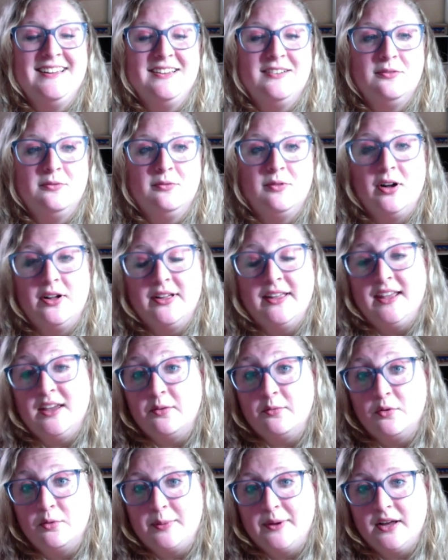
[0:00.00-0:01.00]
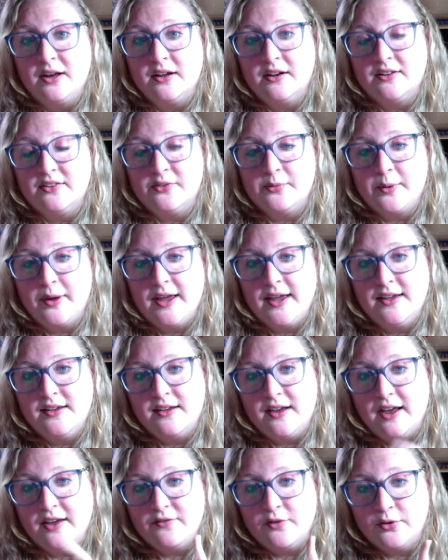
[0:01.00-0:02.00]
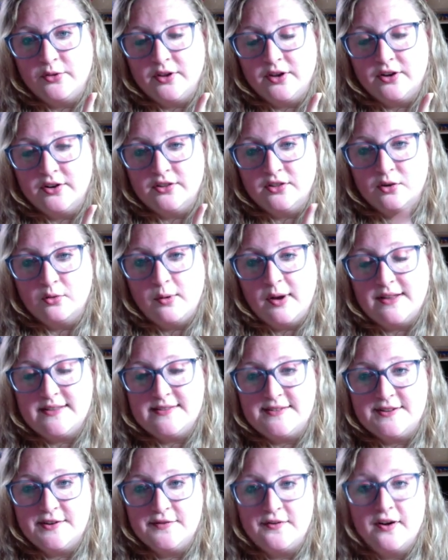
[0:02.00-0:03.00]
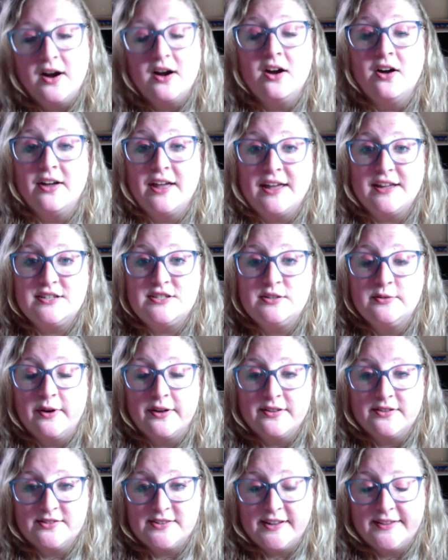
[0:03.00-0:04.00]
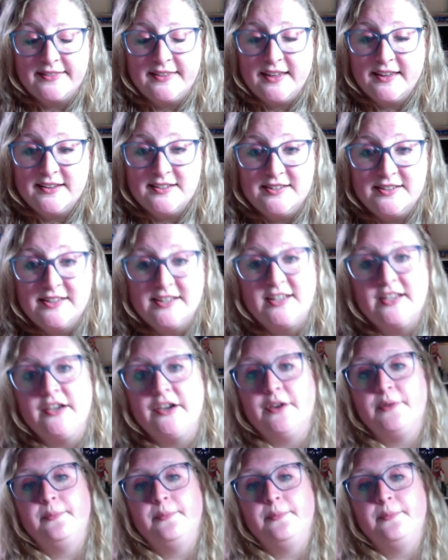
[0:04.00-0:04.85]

Well, it will be on its way. I've only earned the one so far. I'll get 2 others at the end of the year.